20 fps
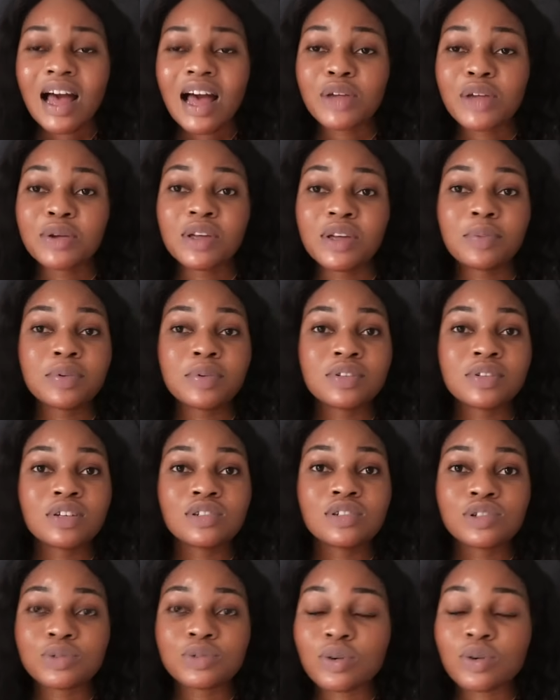and you keep
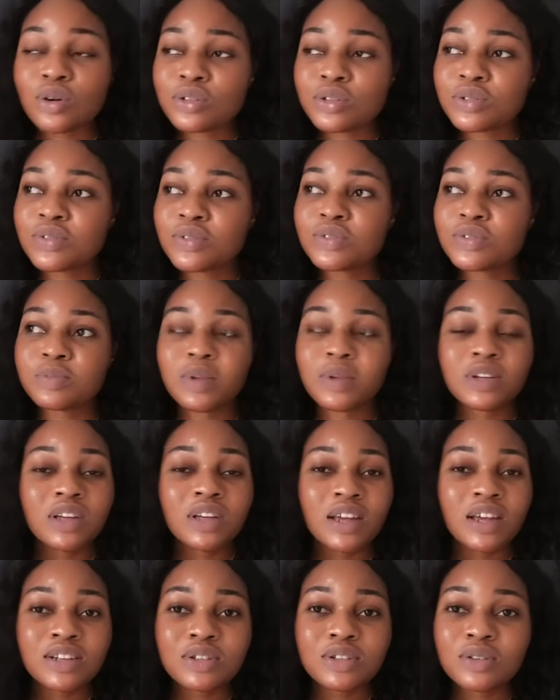using drugs, you use
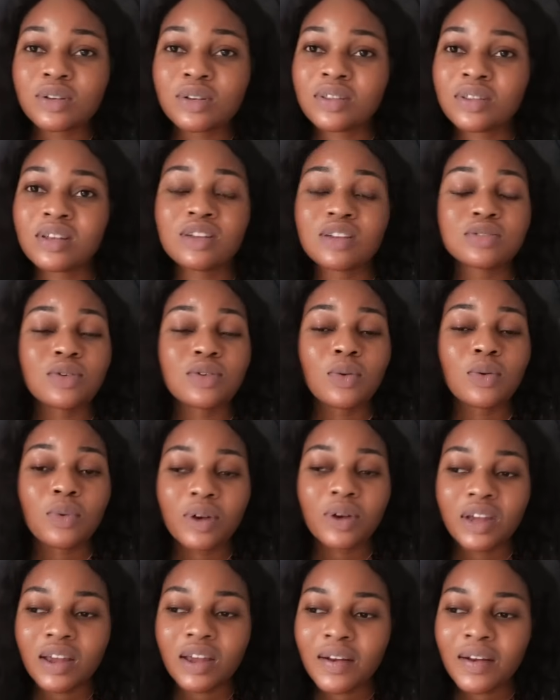medication, nothing is not
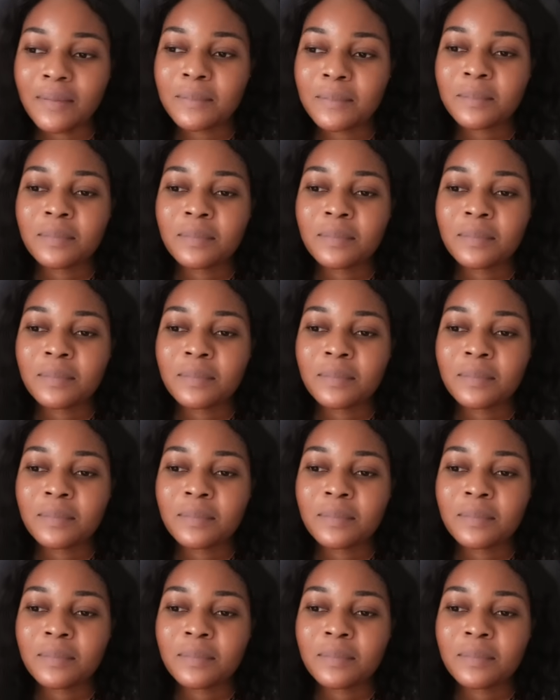working,